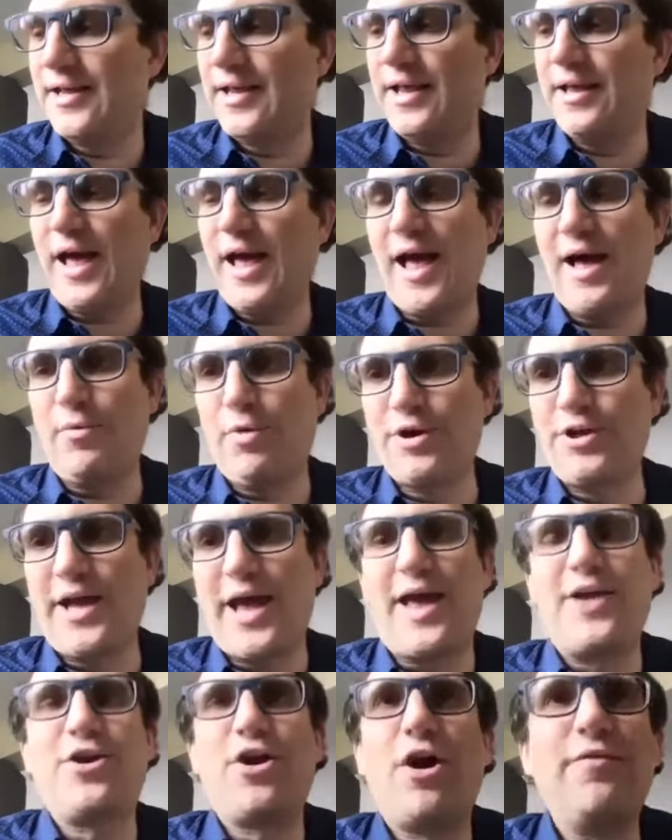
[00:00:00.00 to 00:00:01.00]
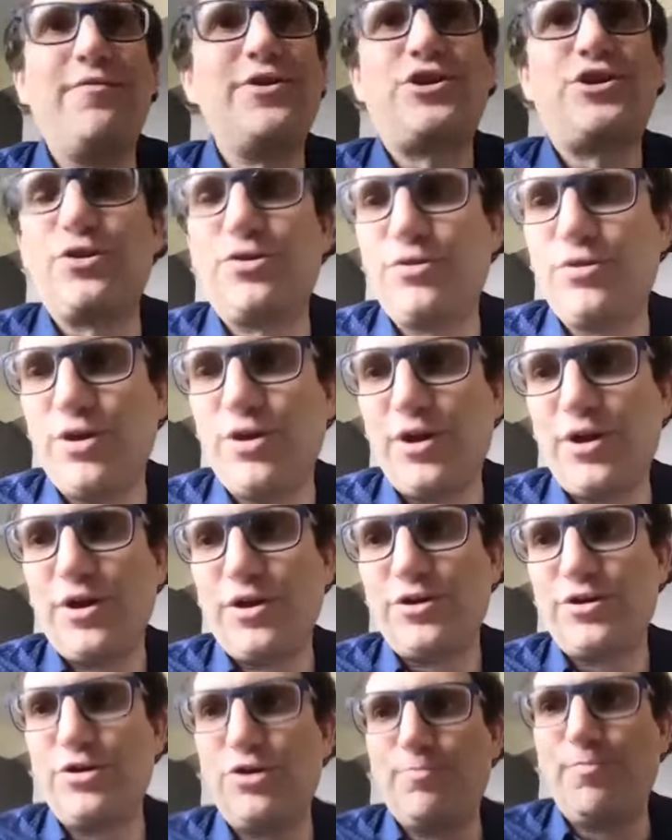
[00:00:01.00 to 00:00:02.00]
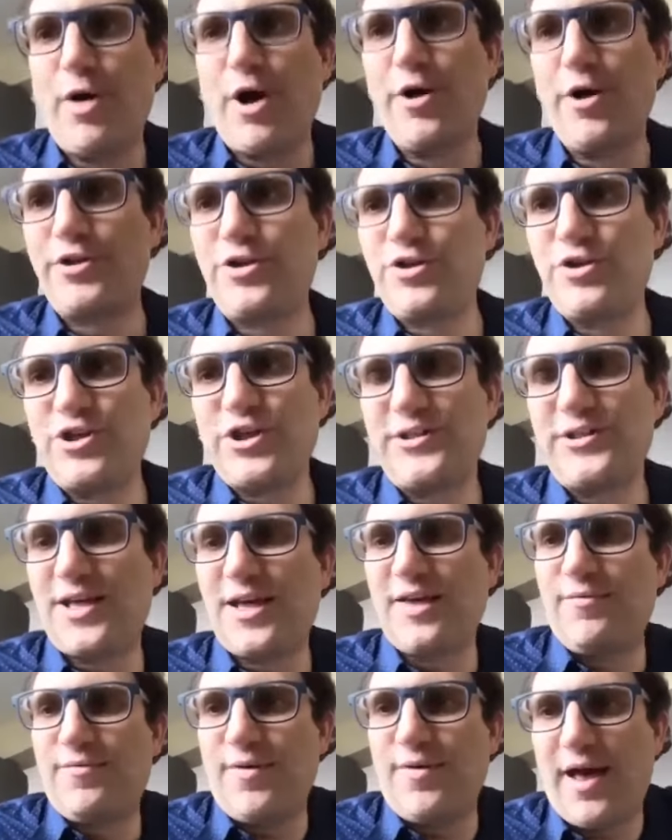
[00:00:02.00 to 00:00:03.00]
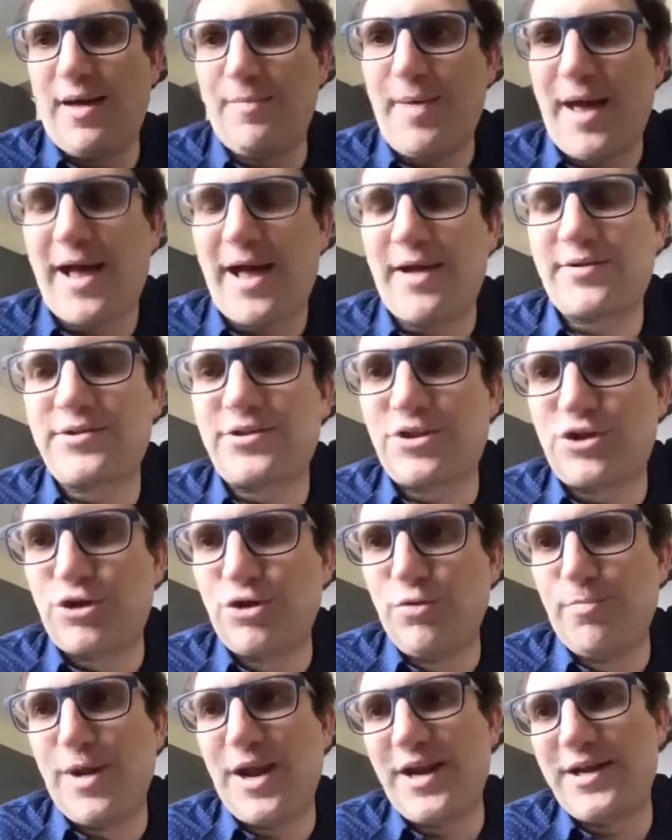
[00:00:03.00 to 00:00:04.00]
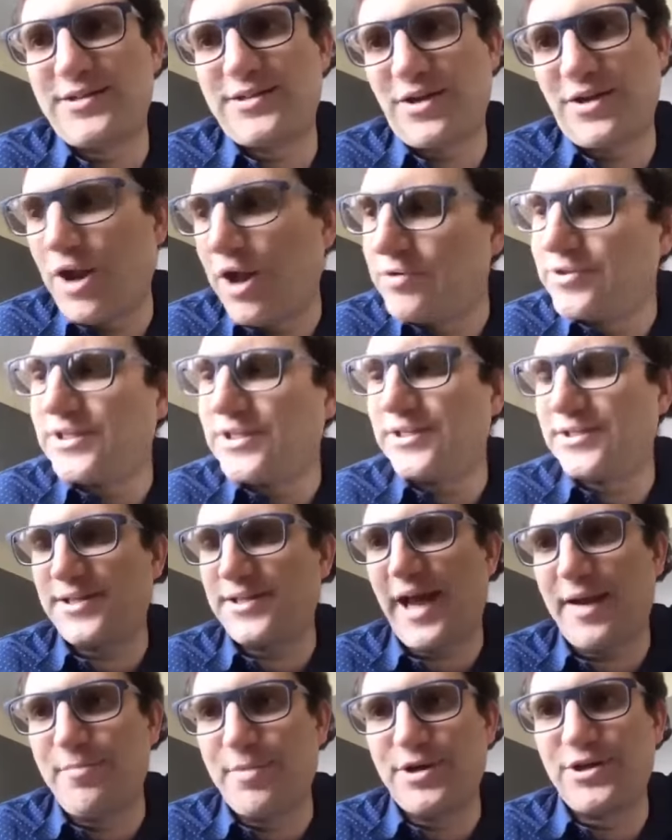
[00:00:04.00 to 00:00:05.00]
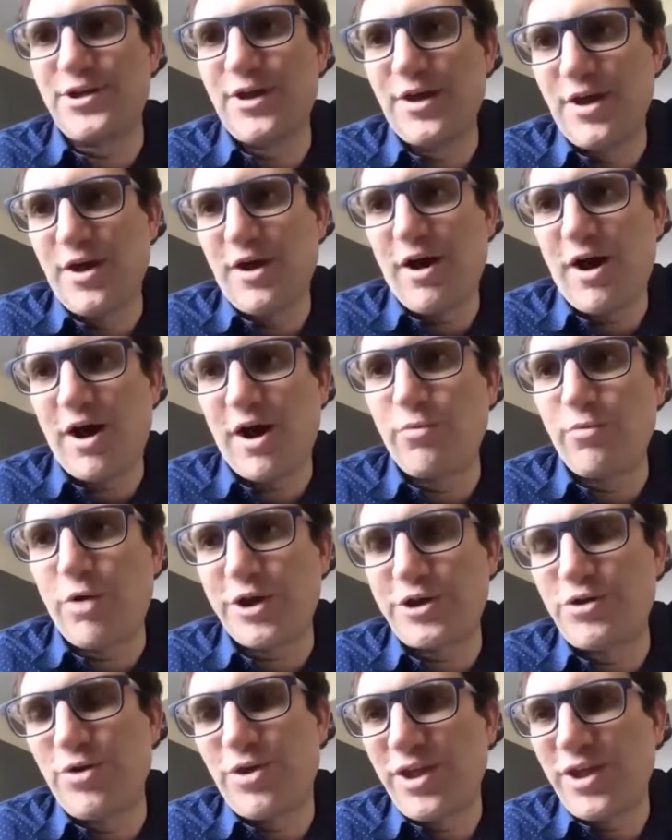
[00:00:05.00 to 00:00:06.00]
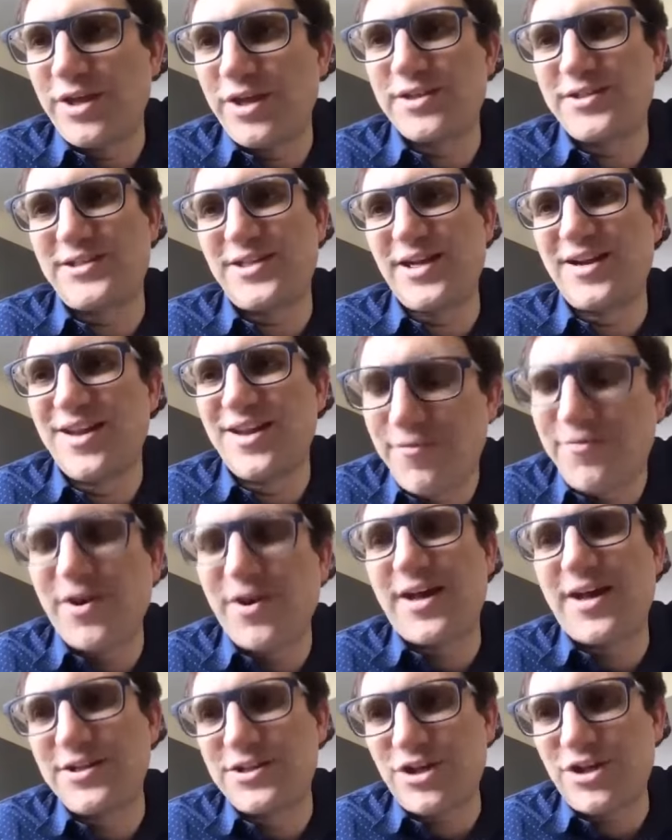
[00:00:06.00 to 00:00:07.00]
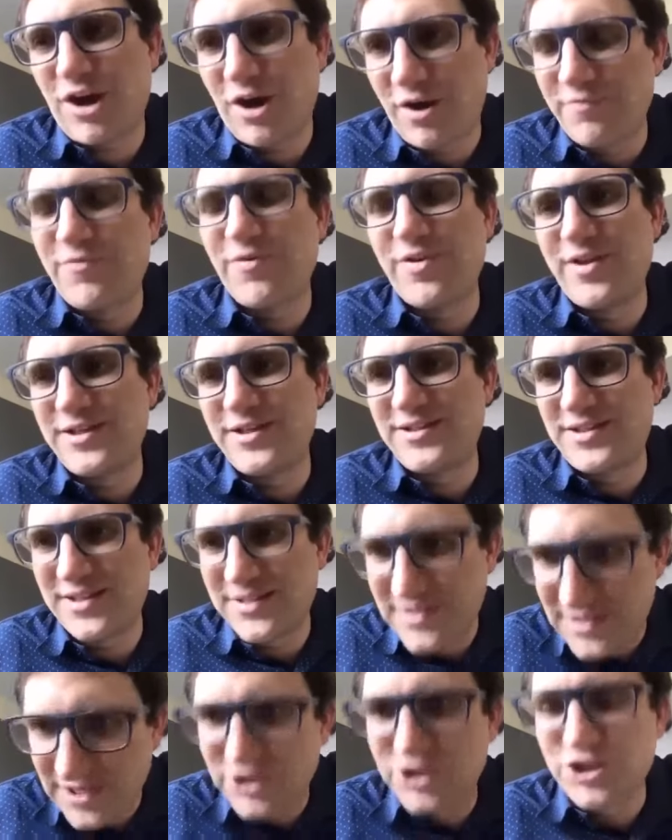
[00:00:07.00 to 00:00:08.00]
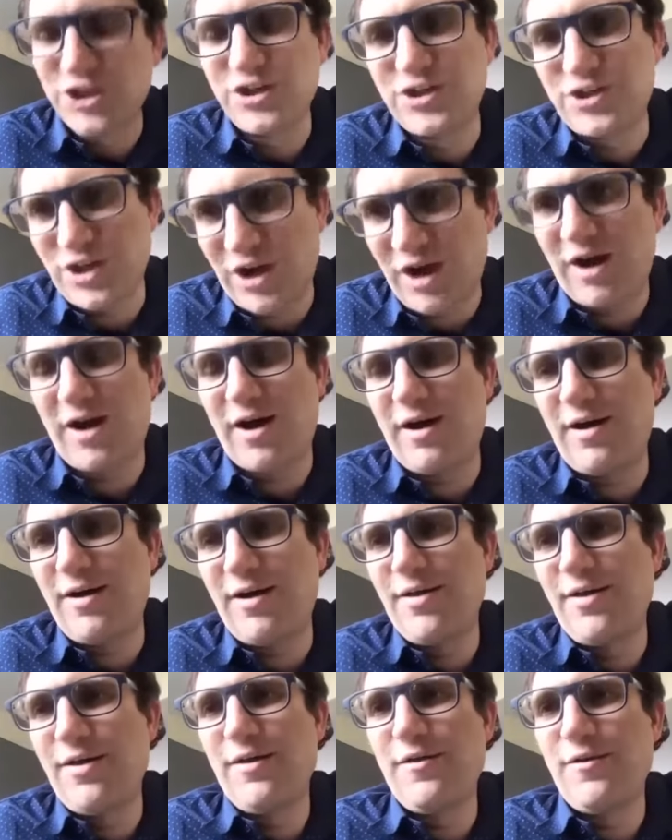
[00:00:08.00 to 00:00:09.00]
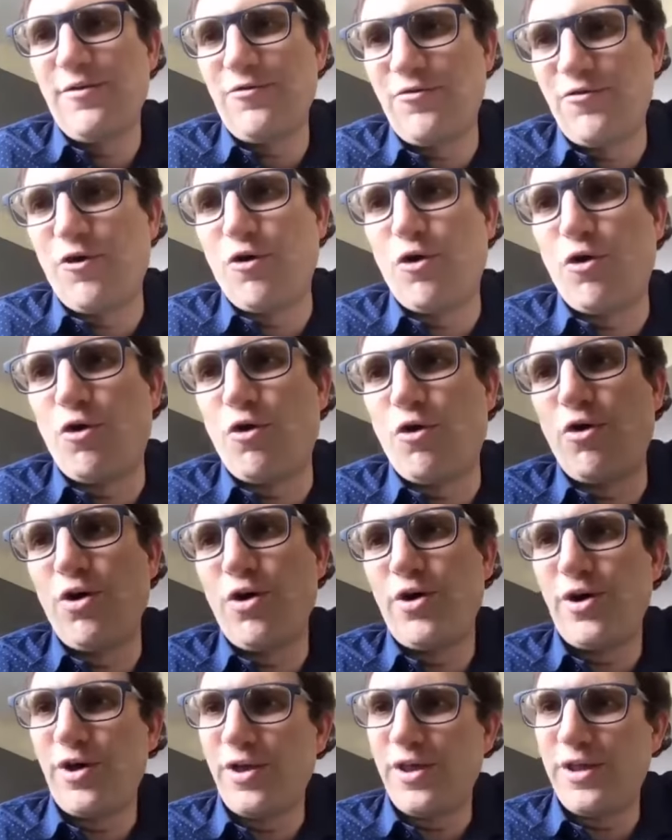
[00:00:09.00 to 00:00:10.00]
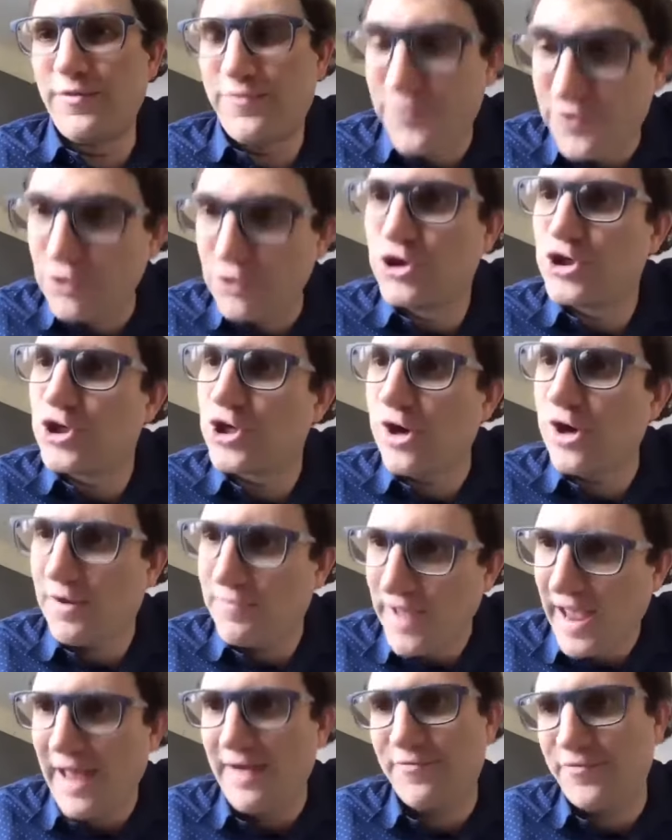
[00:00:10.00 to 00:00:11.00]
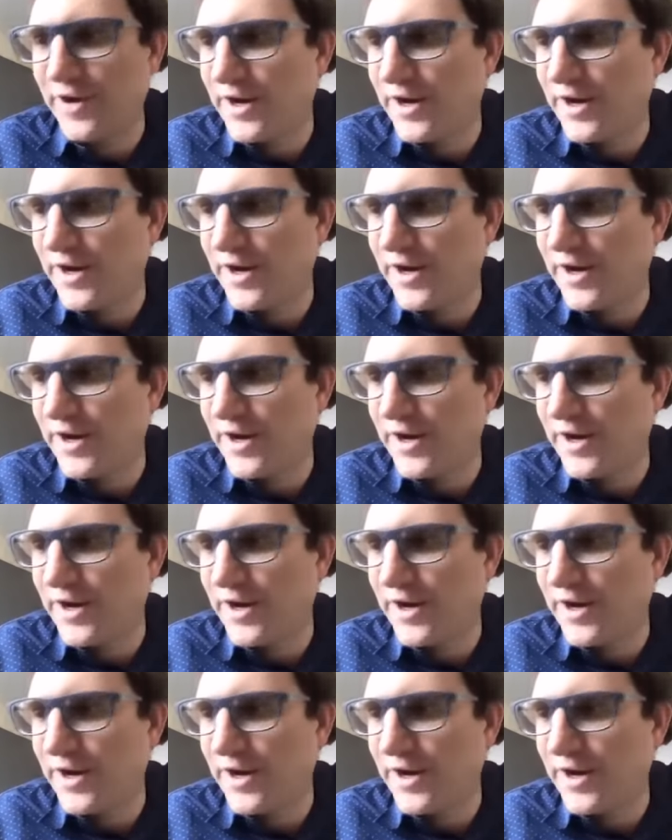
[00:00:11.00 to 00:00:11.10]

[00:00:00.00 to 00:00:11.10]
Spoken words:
want to hand over to you both to just give about 2 minutes closing statement on what you think the significance of these decisions are for the future of African